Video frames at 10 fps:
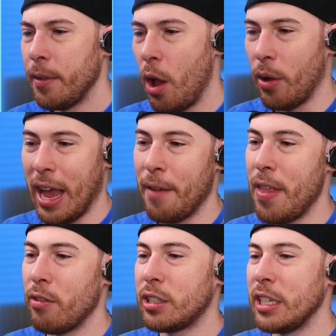Okay, I've
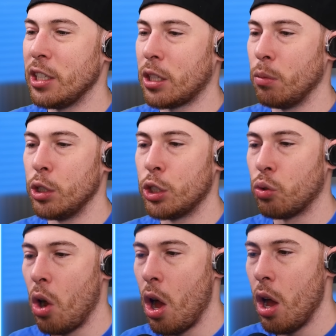never seen someone
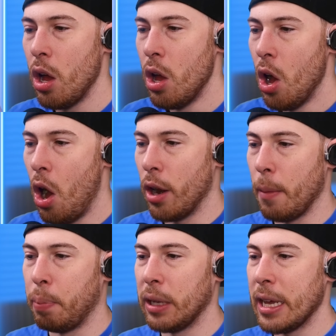draw on a
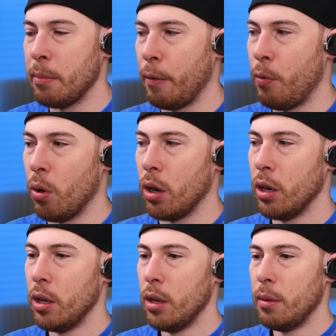plate before,
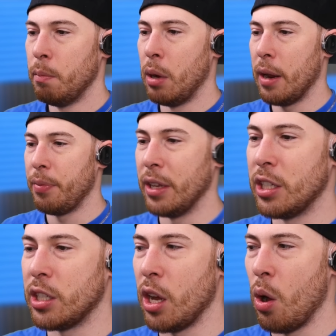but this
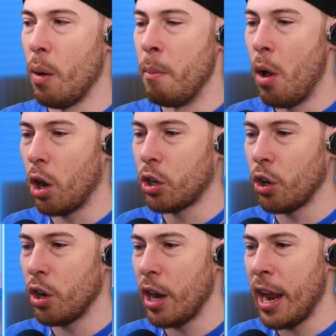is a
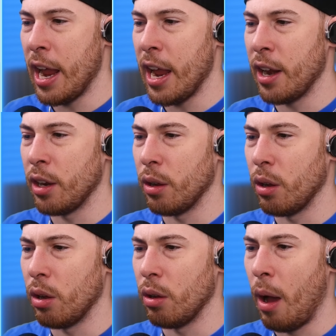marker and
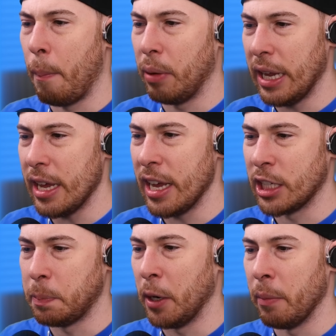a plate
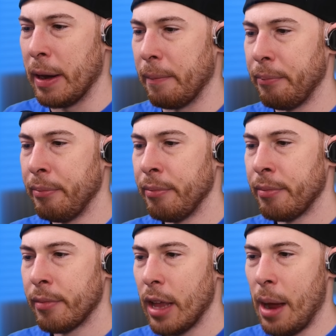experiment.
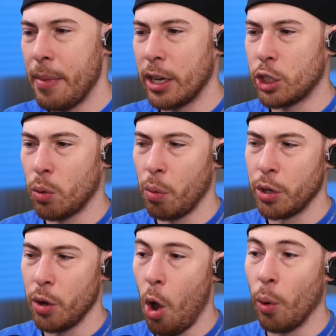I'm not sure what we're
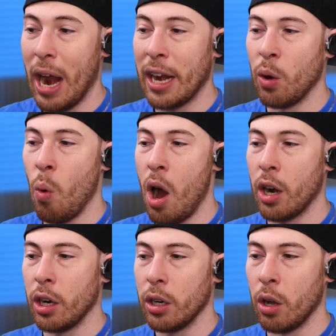doing. Oh, we're adding
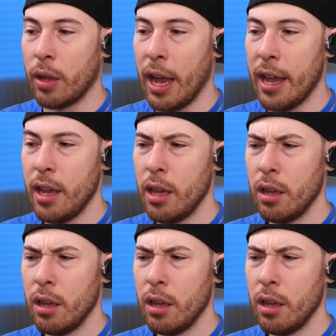water, okay.